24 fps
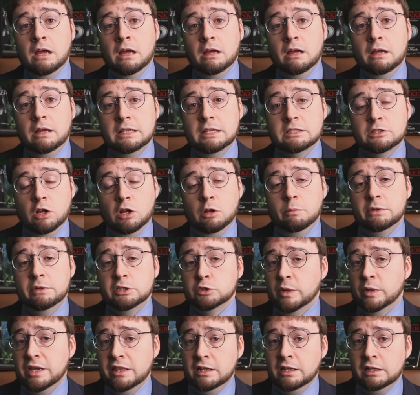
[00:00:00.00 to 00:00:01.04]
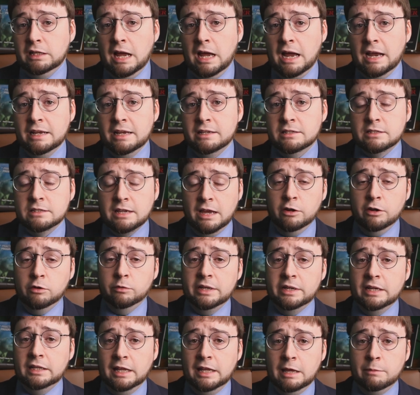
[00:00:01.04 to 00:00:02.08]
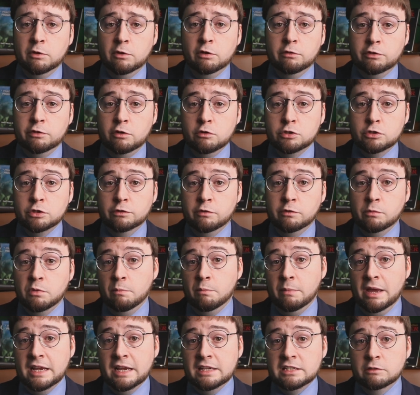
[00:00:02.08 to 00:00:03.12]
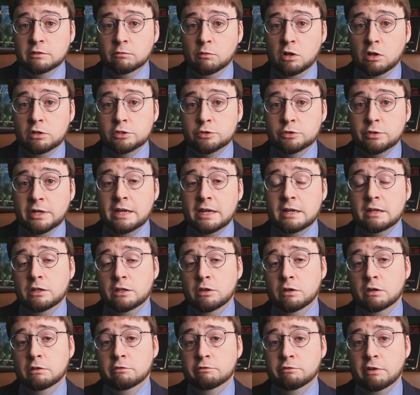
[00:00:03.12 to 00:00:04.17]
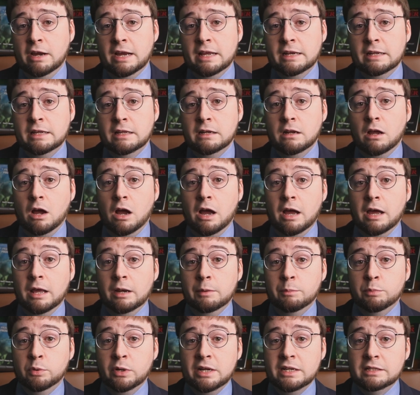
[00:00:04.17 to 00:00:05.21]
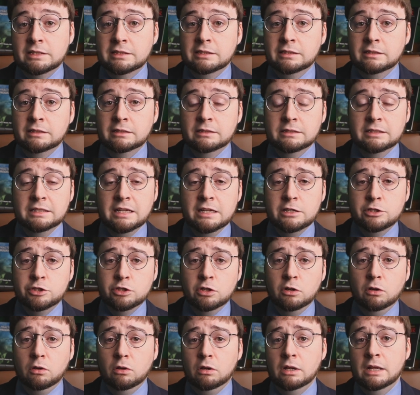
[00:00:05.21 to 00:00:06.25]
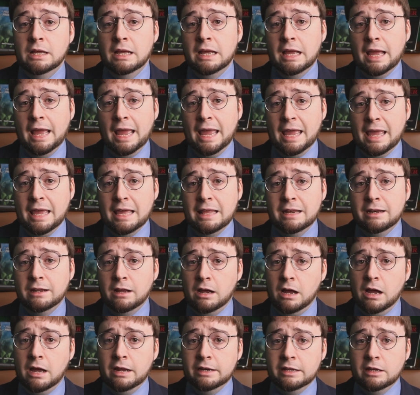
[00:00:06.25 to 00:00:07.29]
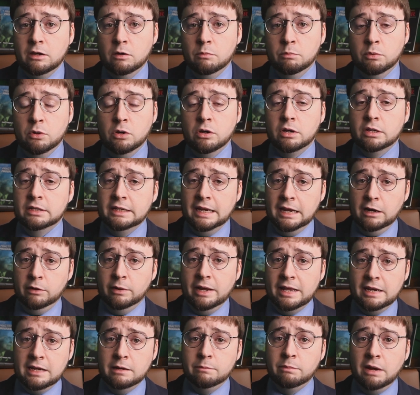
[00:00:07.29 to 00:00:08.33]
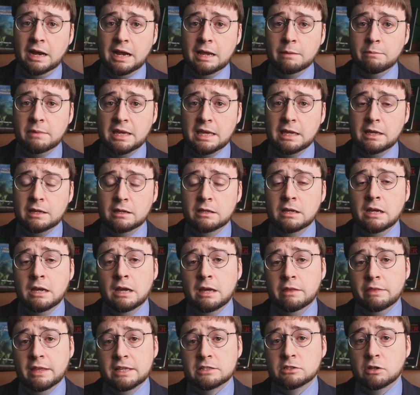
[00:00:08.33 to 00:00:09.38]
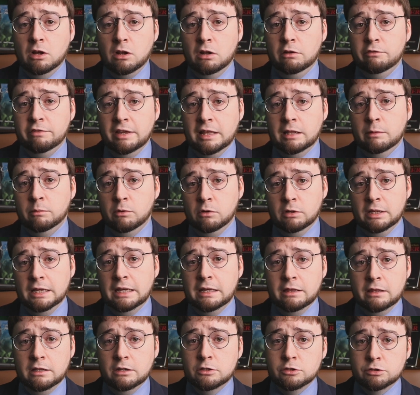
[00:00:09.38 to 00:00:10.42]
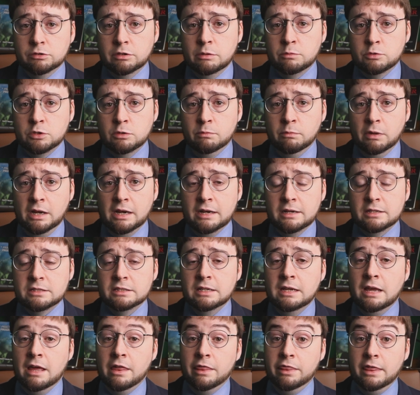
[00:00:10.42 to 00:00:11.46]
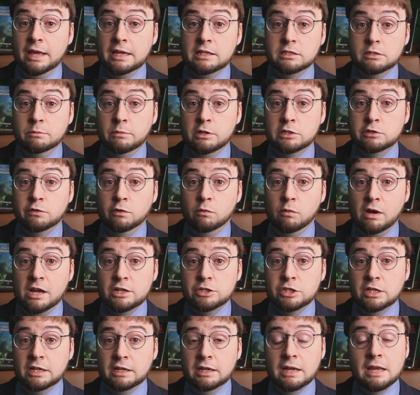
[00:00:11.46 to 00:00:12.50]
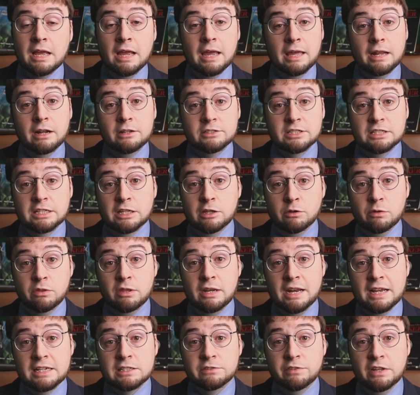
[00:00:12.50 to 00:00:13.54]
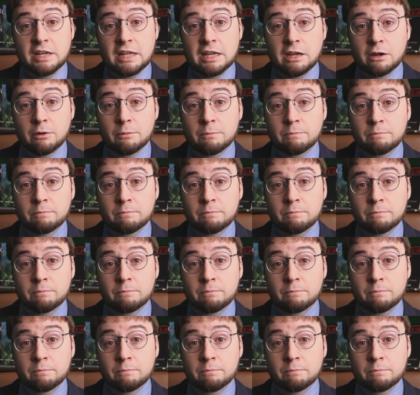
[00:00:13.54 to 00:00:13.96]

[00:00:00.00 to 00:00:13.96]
It's called Between the Lies: How to Reclaim Your Future from the Banks and Wall Street. You can find it on print, digital, and audiobook narrated by me. That's all available in the description box. Thanks so much for watching, and I'll see you in the next video.